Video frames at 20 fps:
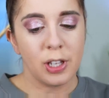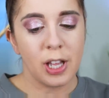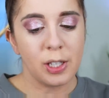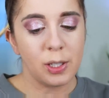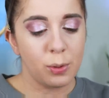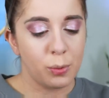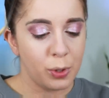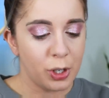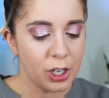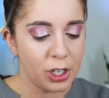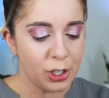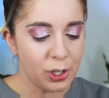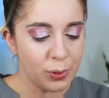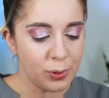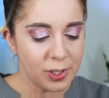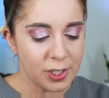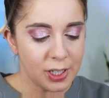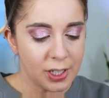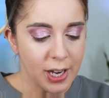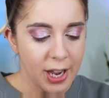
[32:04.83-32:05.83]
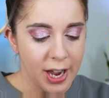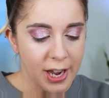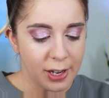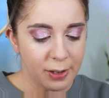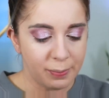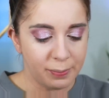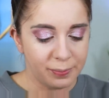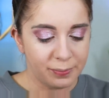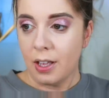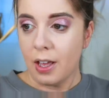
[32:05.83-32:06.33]
That's what we're gonna use today.
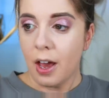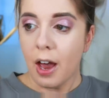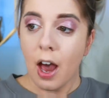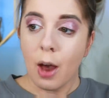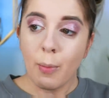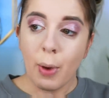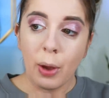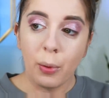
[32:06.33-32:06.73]
Um,